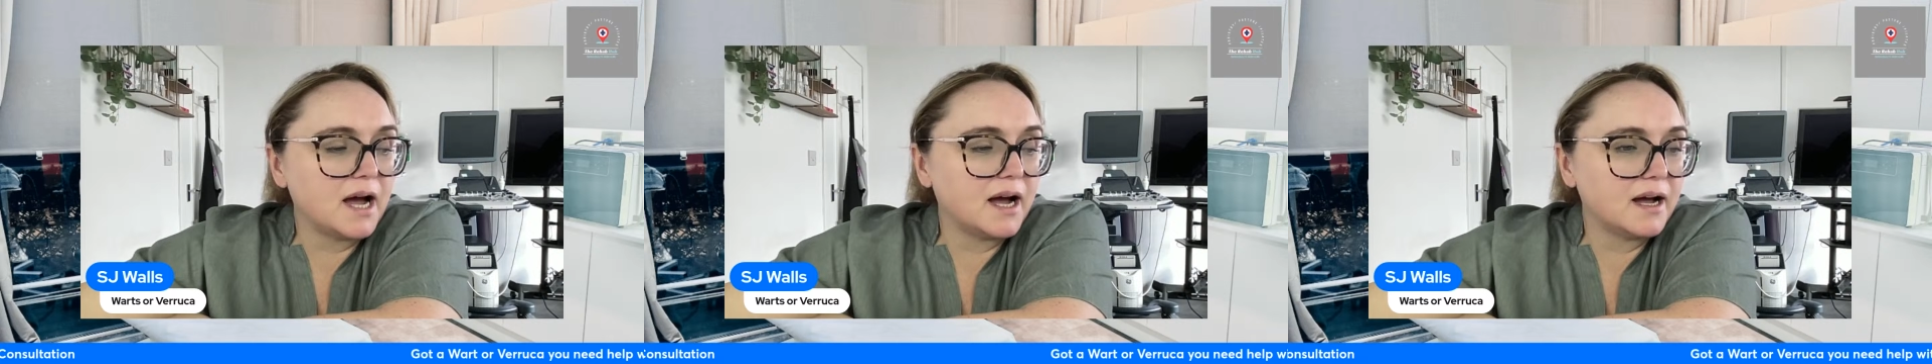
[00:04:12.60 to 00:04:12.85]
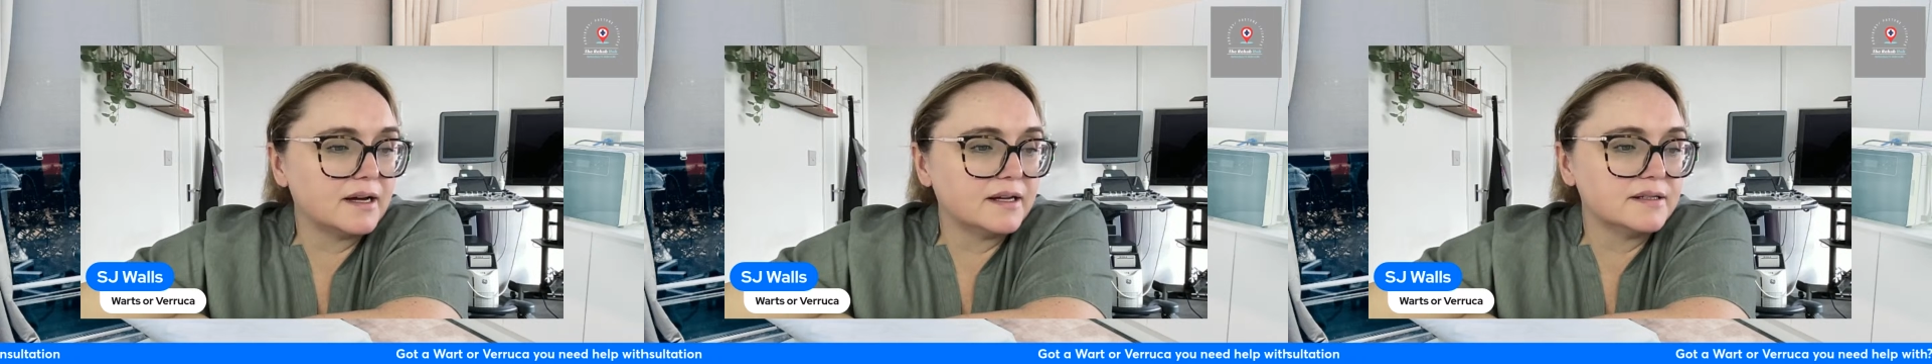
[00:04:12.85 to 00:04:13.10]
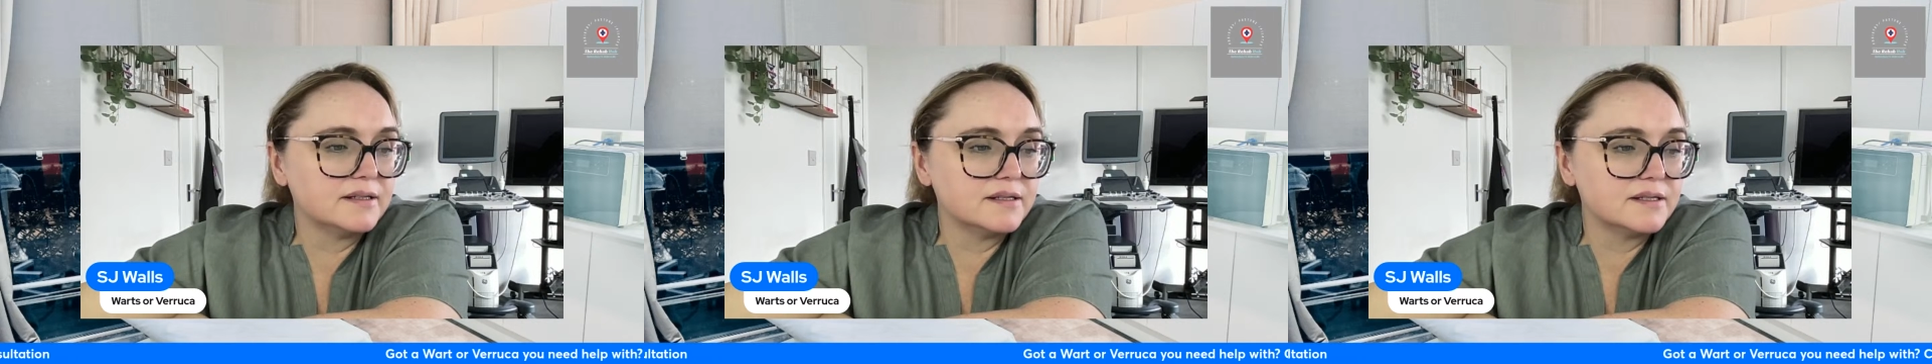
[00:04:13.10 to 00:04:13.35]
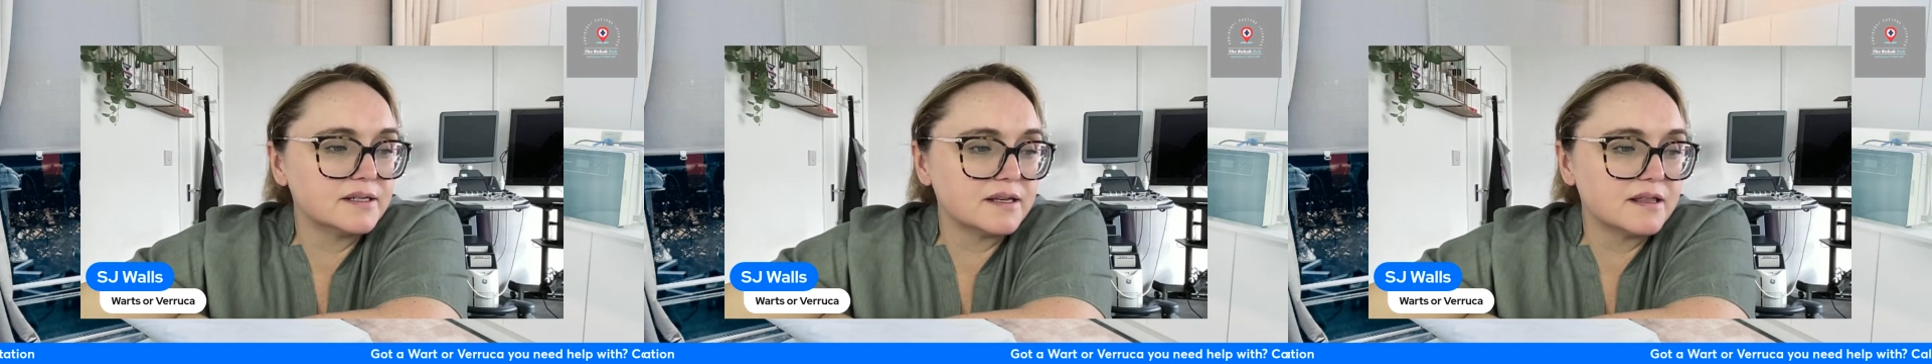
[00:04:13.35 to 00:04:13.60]

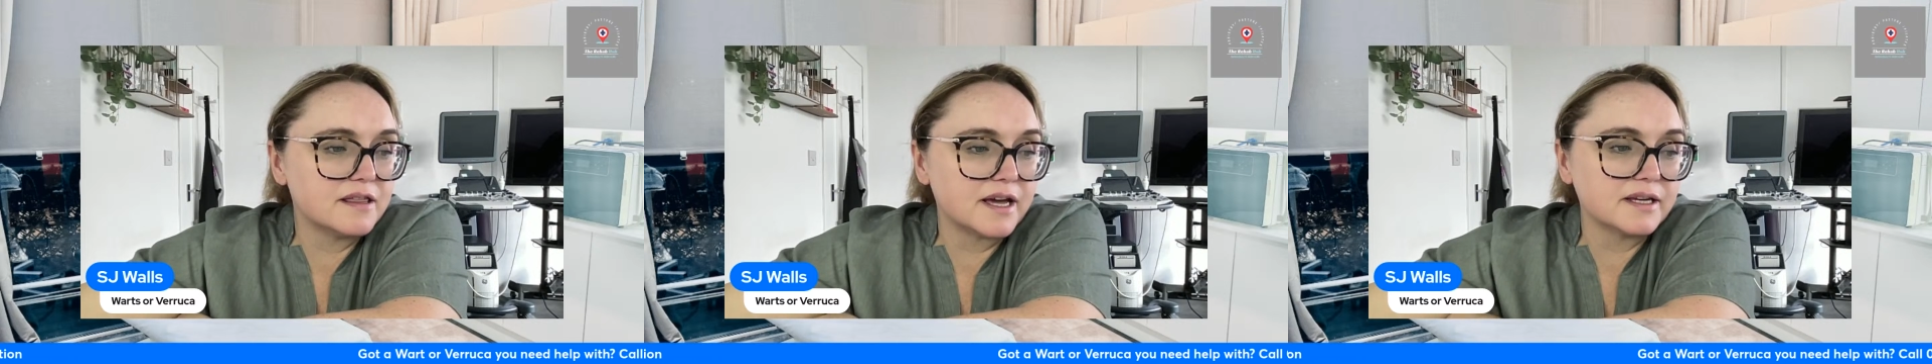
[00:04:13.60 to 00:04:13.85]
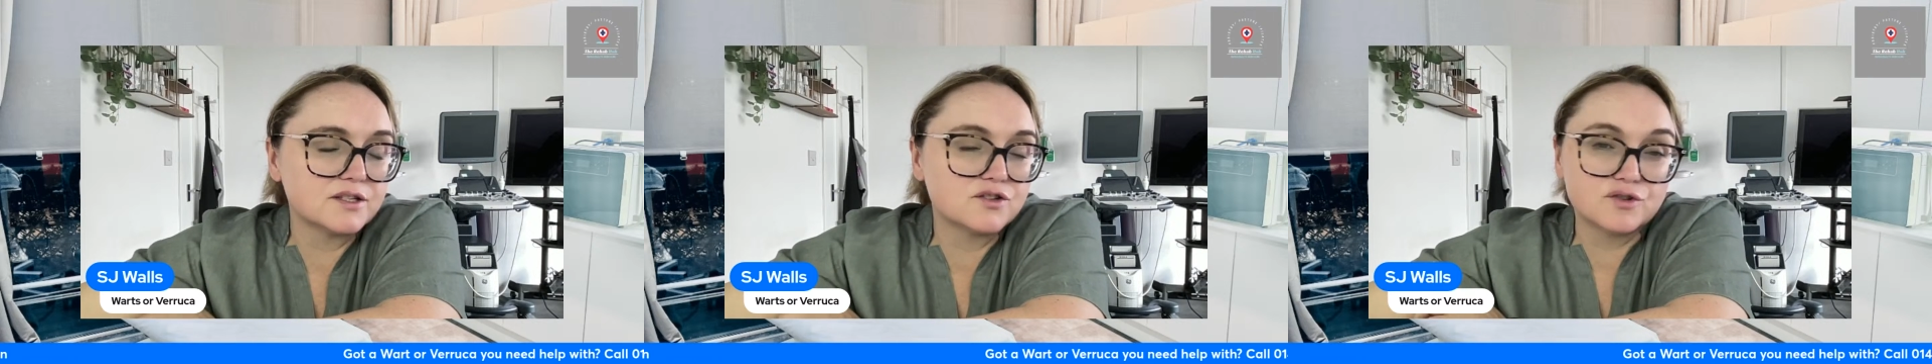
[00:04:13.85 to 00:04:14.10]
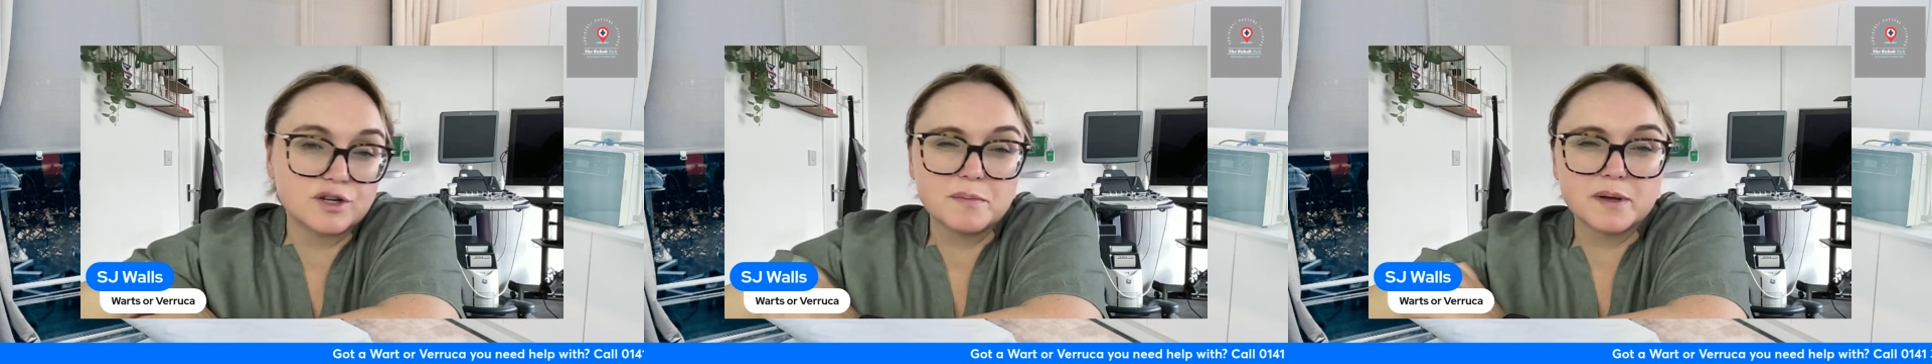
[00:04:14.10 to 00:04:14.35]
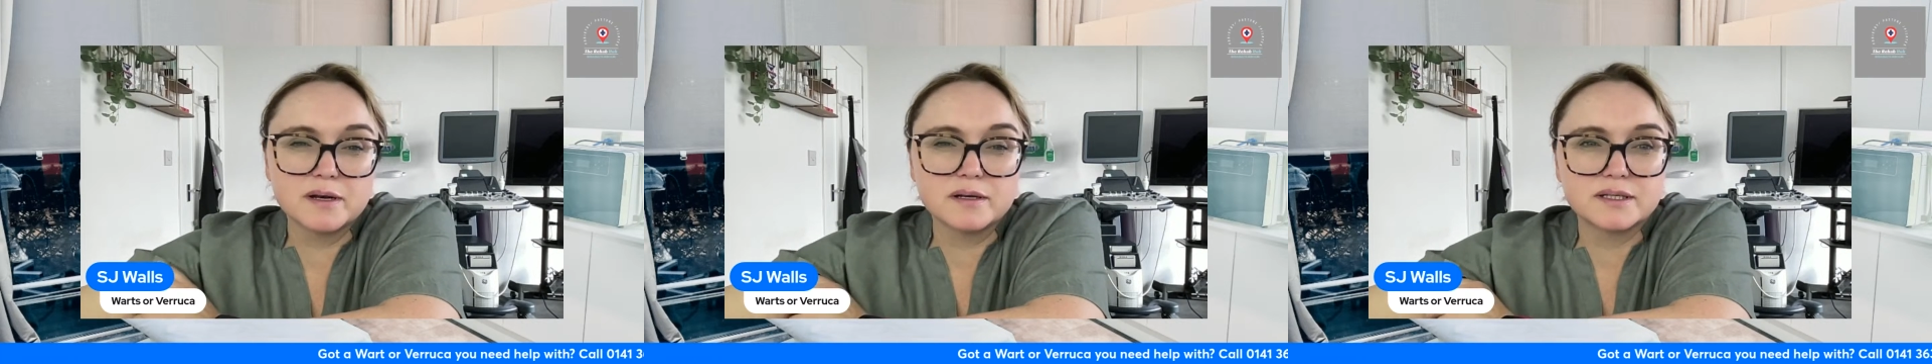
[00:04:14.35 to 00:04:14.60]
And this
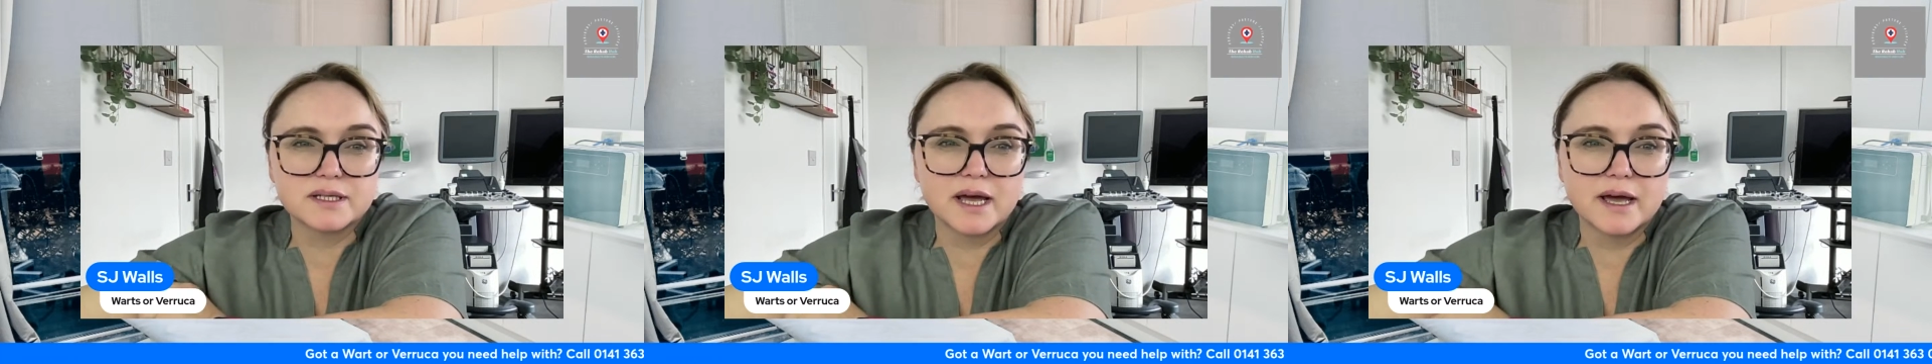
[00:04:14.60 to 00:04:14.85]
treatment